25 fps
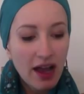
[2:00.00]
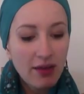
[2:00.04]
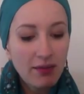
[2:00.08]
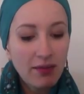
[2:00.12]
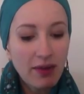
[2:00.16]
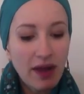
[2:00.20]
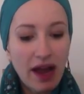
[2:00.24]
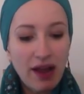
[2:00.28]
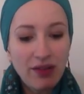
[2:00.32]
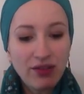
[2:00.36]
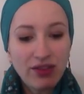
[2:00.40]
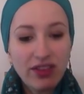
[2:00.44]

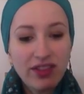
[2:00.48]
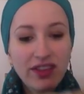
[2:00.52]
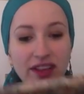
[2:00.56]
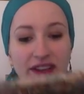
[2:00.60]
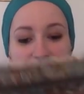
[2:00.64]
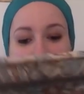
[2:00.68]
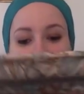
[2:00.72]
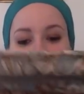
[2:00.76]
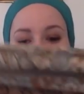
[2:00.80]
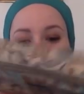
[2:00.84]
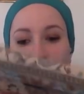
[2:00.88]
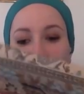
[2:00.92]
But I'm just
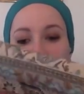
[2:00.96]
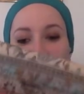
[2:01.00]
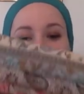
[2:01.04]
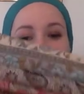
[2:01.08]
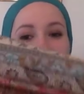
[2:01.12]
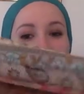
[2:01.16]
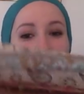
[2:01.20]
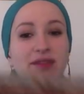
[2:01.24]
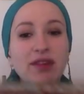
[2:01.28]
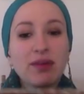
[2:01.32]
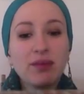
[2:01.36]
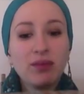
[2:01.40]
going to
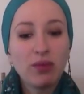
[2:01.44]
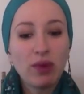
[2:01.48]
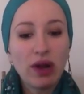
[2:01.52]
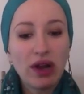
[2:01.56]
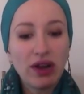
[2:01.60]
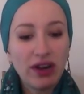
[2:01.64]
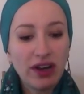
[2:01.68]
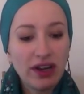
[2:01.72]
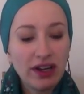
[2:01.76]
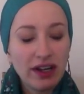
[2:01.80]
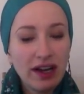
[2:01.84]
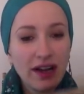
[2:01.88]
demonstrate. I've been
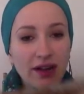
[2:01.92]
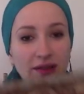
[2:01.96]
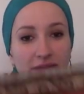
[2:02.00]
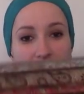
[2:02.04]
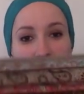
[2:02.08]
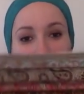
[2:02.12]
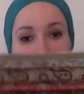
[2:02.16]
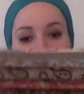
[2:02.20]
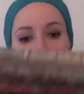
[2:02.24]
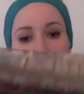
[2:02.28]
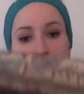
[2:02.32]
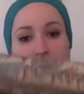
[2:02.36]
wearing
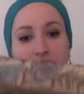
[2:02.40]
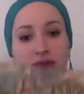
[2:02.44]
them